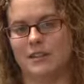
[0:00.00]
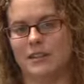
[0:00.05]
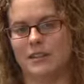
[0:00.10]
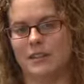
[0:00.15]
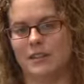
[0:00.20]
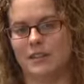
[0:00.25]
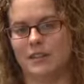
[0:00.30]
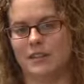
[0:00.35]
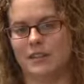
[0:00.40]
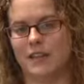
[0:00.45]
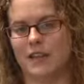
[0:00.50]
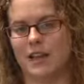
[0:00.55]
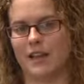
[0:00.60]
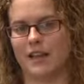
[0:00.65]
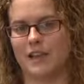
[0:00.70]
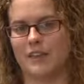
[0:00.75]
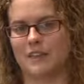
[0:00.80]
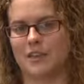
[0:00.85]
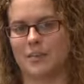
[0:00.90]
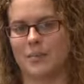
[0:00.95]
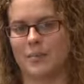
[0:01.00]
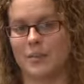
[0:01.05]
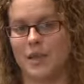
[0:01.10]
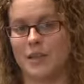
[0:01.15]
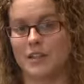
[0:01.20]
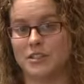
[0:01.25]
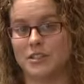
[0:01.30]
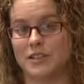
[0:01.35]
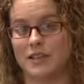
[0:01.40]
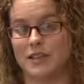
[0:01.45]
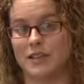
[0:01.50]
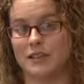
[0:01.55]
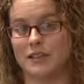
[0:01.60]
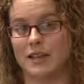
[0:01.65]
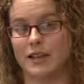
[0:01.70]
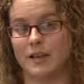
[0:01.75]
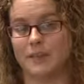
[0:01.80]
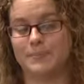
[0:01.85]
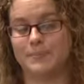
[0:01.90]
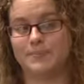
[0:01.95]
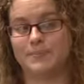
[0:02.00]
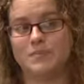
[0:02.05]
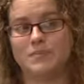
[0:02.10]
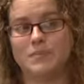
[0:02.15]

only other thing I guess I'll mention is that